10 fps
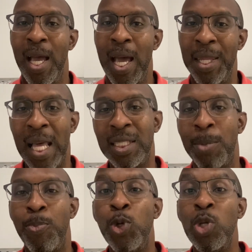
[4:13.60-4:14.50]
And that's a
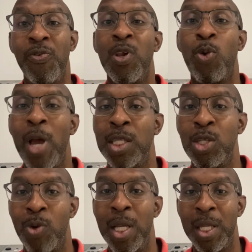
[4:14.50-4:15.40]
beautiful
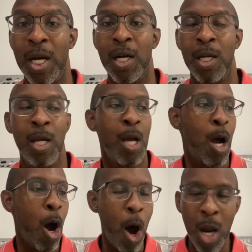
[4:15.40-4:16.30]
question right there.
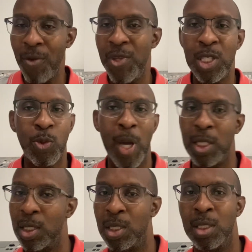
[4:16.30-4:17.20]
All of these
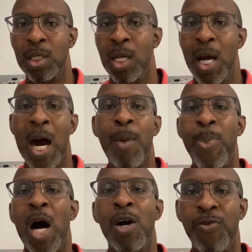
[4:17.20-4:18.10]
questions are
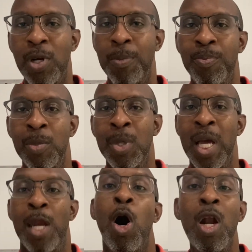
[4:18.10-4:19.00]
powerful.
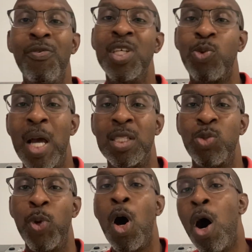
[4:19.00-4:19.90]
And all of these questions
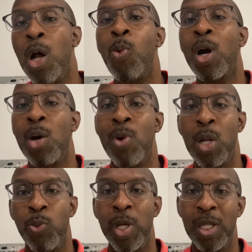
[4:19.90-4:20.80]
we all walk
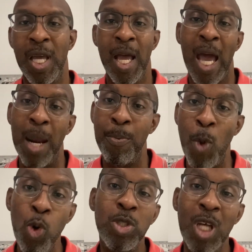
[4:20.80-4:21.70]
around with. And
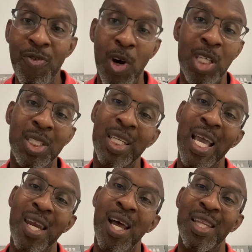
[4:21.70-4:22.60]
most of us
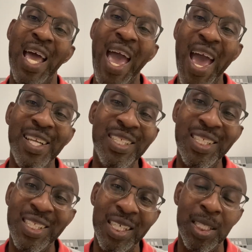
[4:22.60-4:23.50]
cannot
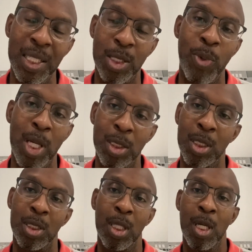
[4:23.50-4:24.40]
answer these
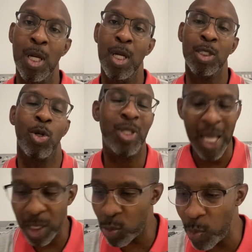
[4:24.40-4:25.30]
questions. So
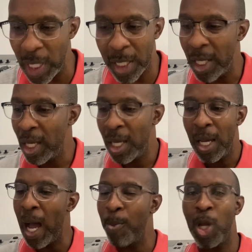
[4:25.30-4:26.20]
this week,
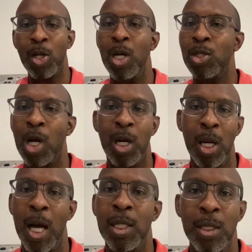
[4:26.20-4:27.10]
I'm not going to talk a
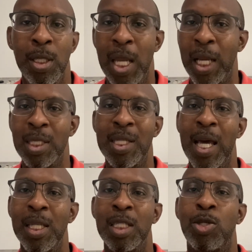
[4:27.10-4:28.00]
lot. Like I
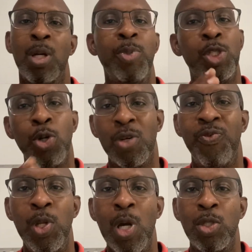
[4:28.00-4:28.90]
said, it's going to be a short
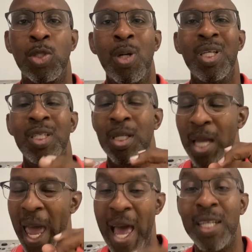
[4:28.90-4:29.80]
video. I'm just going to
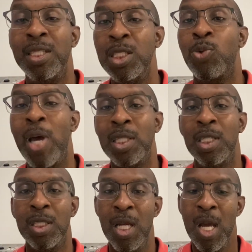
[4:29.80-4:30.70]
ask these
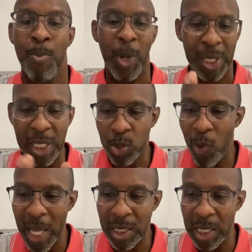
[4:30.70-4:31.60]
questions. But these
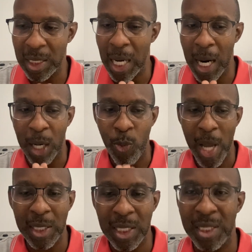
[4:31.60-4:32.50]
questions are
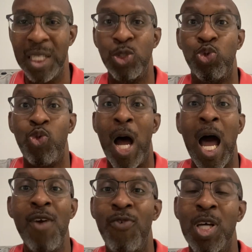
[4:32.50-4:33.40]
questions that
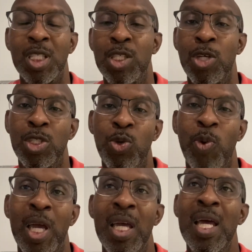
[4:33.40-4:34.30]
drive us in such a
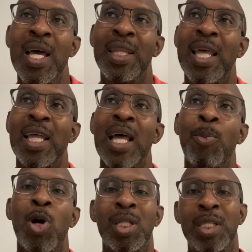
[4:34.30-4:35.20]
way that
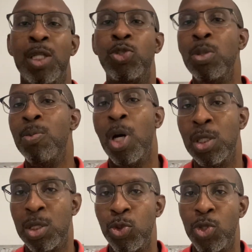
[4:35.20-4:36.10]
I'm going to take 2
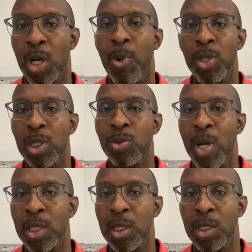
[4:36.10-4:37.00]
months to talk about these
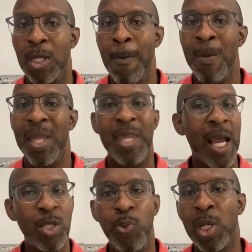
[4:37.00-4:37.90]
questions.
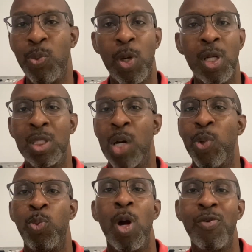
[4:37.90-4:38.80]
Next week, we're going to start
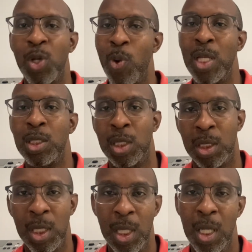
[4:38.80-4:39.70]
with one of the
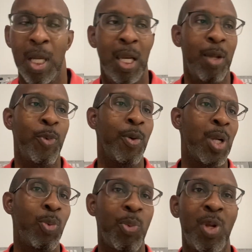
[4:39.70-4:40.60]
questions. We
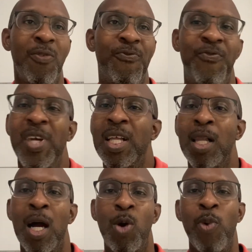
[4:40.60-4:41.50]
will feel
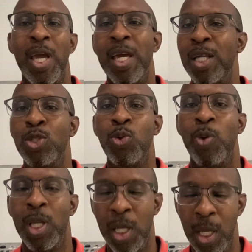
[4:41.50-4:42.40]
our way into
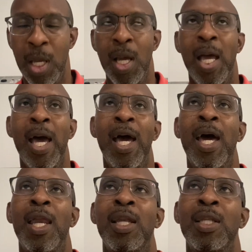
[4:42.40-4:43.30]
it.
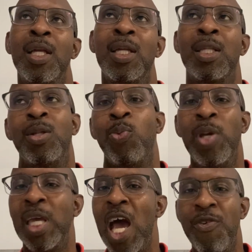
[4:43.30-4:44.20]
And the
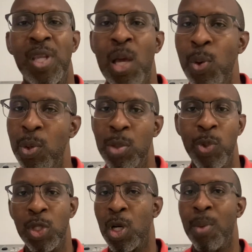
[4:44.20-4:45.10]
week after that,
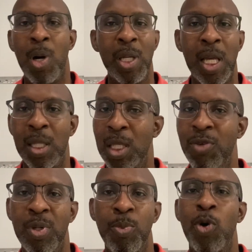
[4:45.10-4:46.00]
we'll talk about that
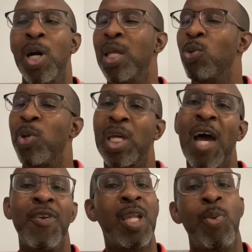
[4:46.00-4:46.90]
even more. And the week
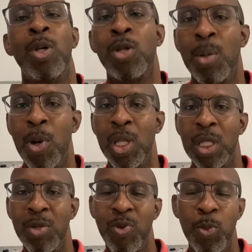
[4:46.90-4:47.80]
after that, we'll talk about it
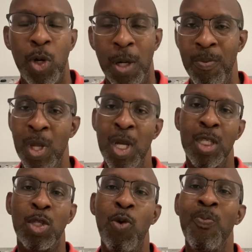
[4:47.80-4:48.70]
even more.
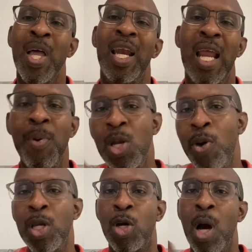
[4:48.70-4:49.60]
So let me know
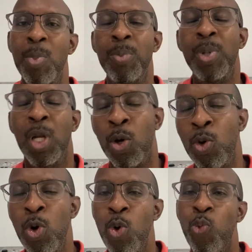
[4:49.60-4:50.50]
in the comment
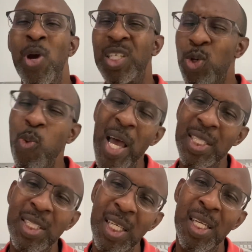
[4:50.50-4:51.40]
below, which
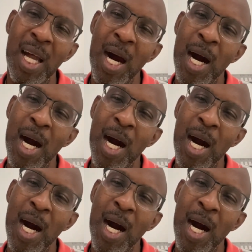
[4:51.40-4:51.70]
question